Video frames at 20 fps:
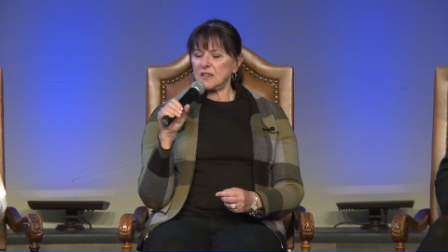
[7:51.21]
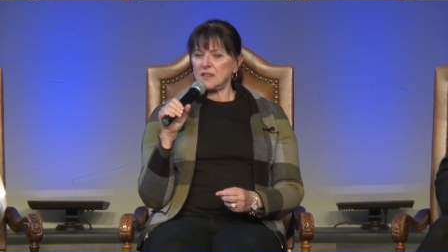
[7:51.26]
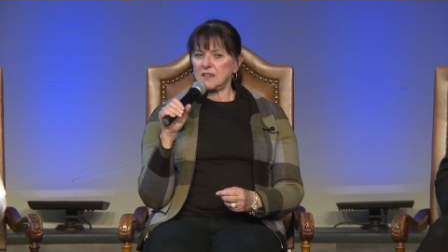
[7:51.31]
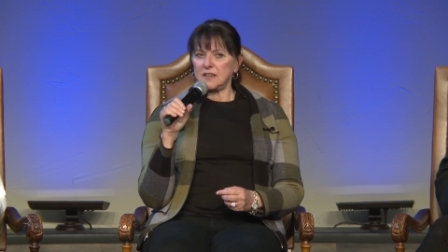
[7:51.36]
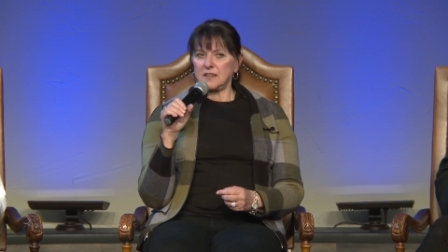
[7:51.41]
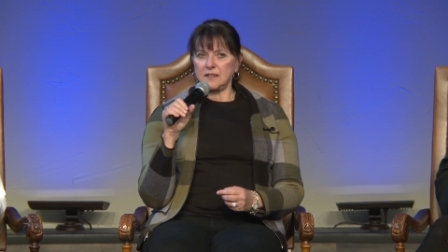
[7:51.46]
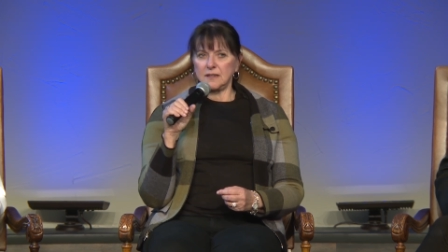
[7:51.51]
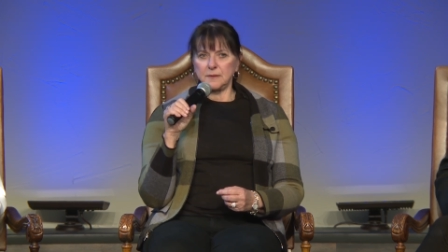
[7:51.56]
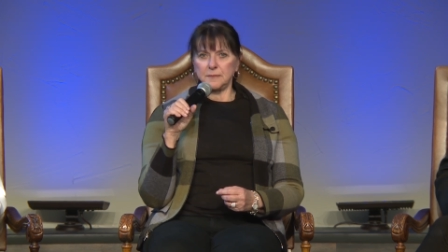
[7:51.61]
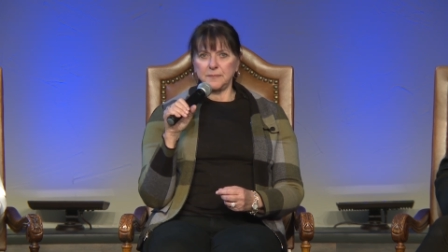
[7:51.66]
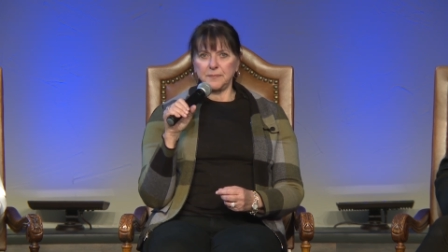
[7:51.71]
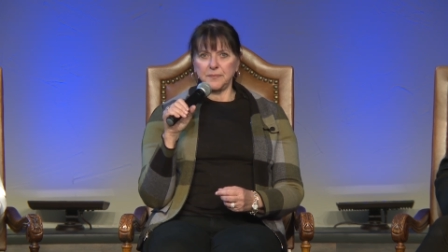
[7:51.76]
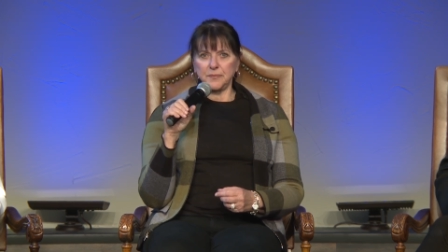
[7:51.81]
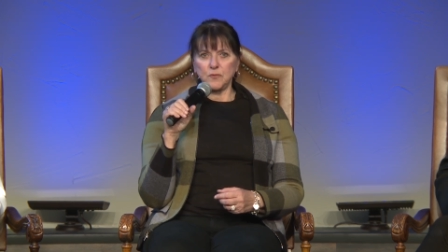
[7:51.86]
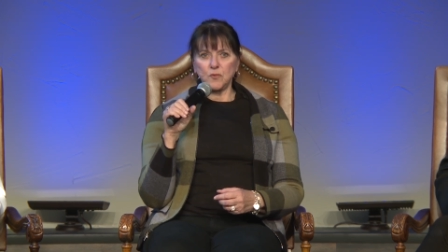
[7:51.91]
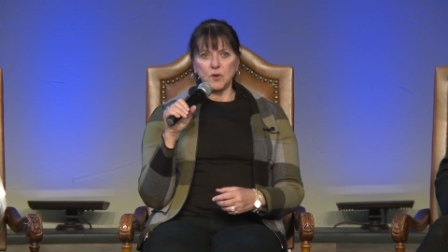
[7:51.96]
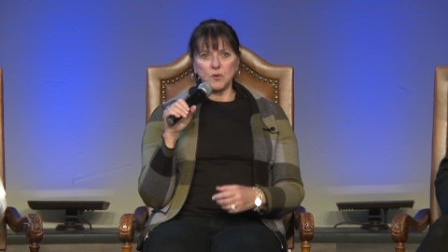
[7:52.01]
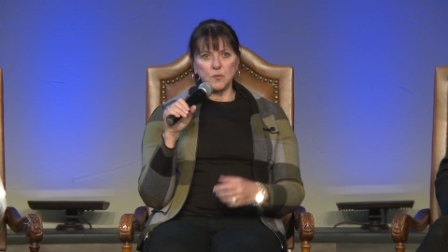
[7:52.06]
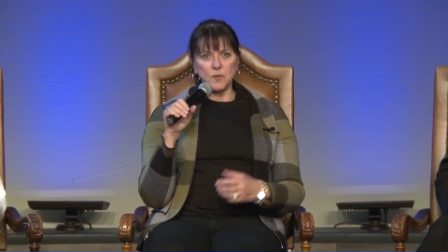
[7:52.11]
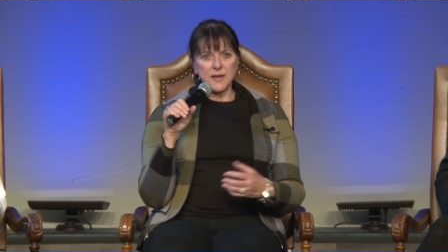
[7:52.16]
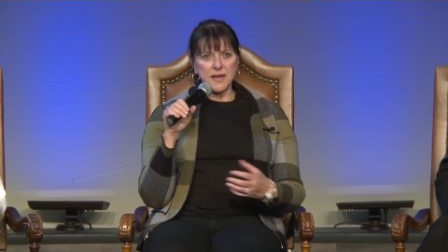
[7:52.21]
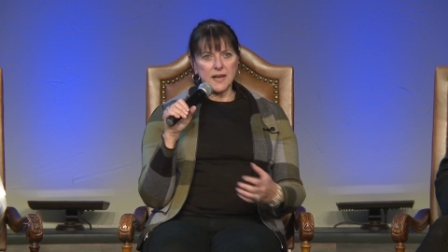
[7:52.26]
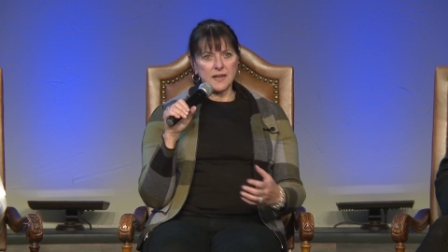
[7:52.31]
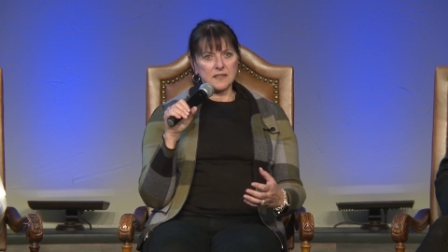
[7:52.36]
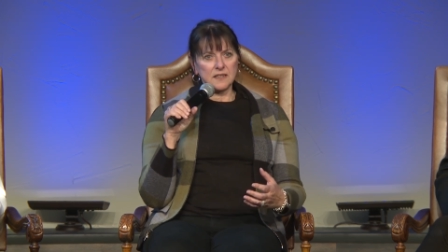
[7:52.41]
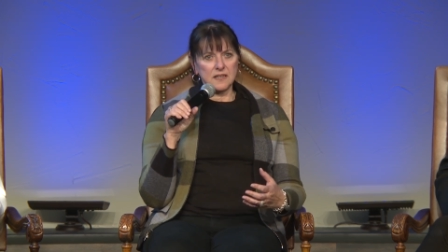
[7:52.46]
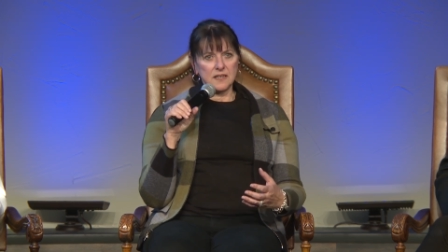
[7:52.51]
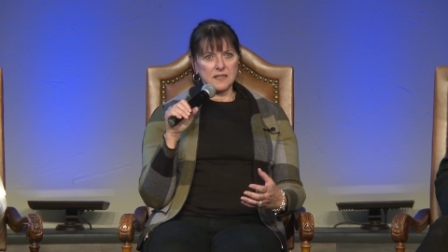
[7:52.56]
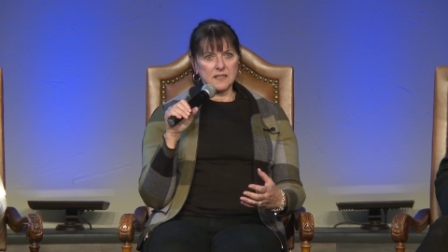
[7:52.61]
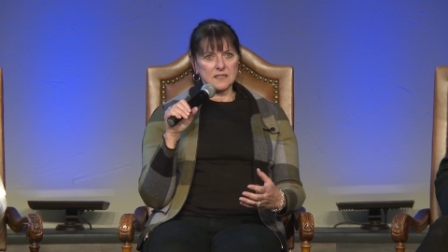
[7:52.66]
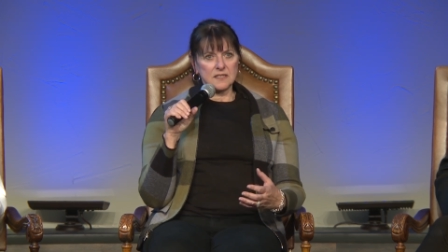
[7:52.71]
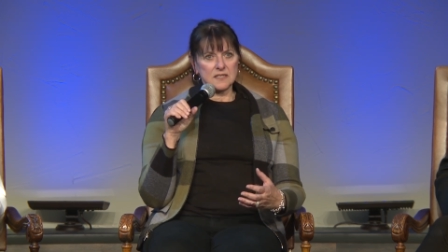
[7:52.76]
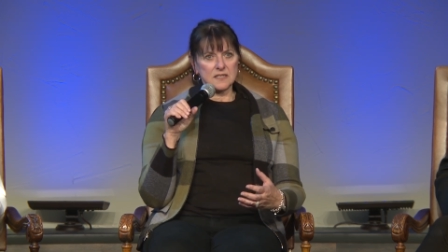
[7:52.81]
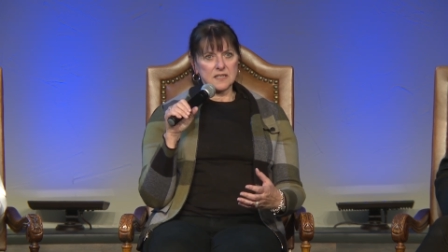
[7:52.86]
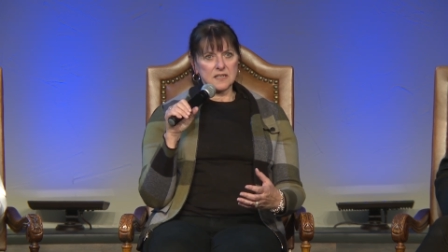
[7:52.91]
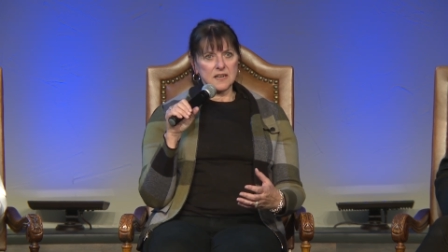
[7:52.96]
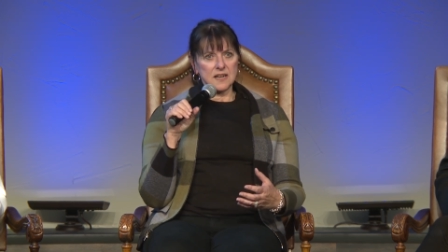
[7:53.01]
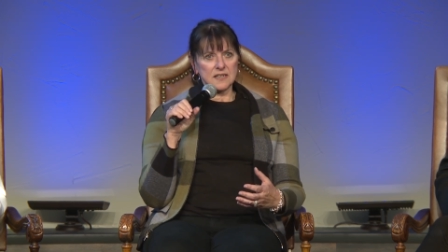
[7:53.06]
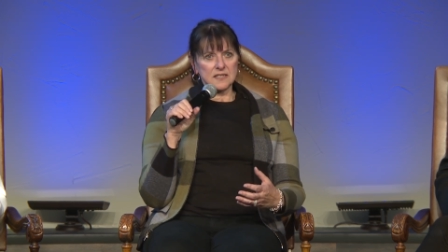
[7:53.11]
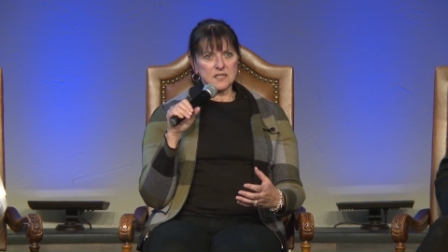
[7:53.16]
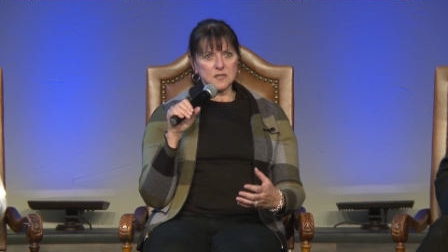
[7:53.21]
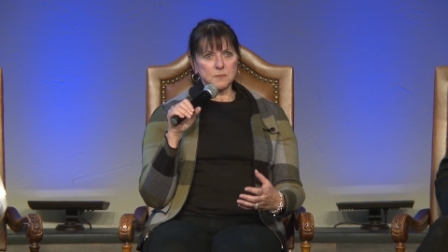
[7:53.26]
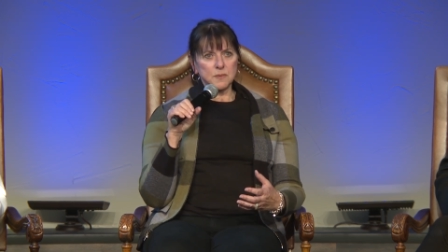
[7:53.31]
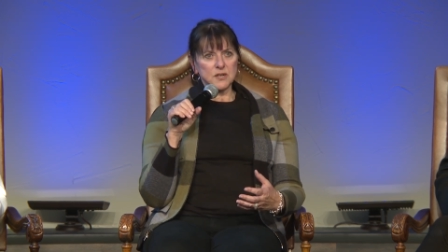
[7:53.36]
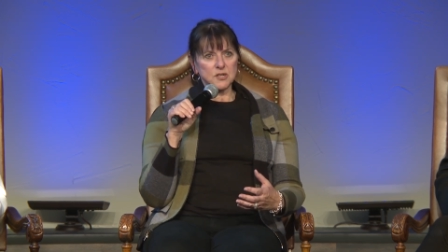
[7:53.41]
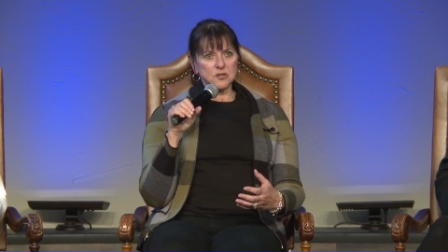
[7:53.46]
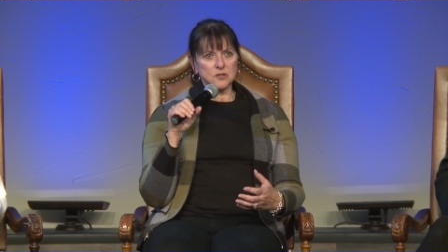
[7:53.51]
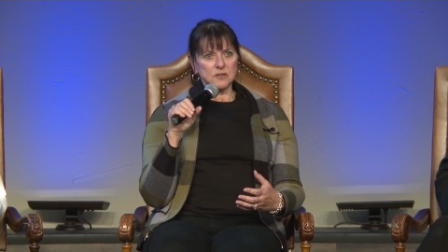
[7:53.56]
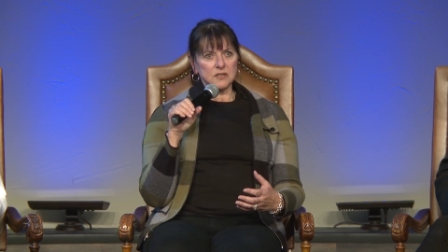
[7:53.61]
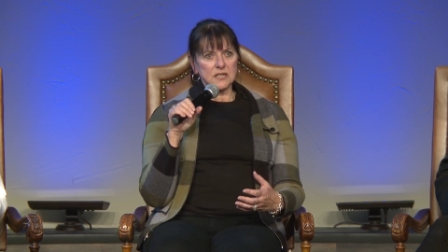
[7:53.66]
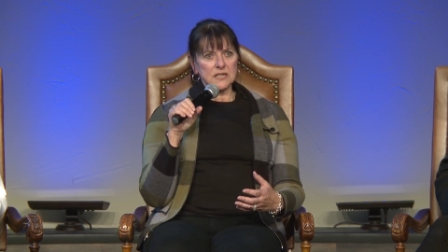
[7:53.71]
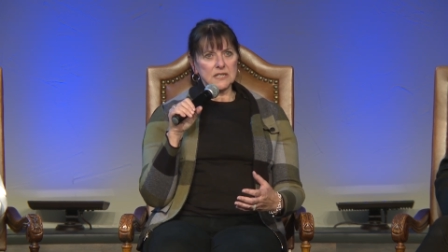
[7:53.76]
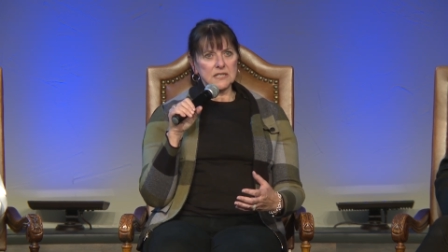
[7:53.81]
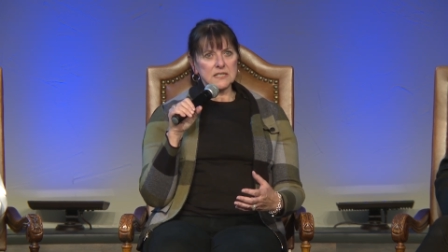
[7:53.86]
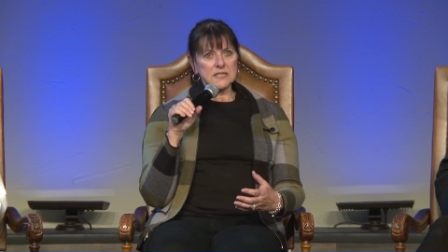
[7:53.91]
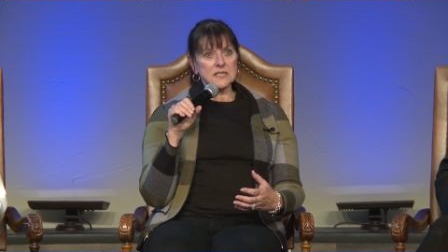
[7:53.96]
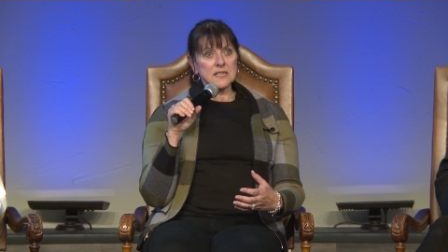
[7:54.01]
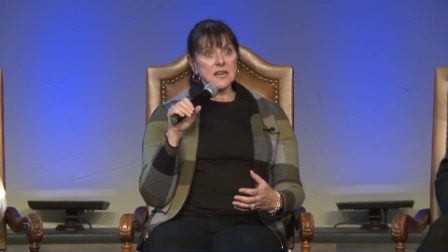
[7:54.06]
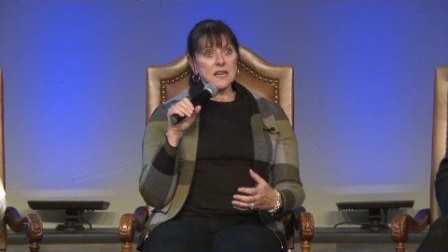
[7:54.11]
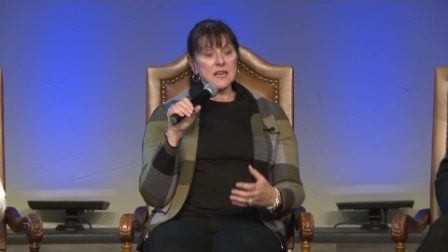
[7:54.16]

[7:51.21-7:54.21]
when we had kids that had special needs,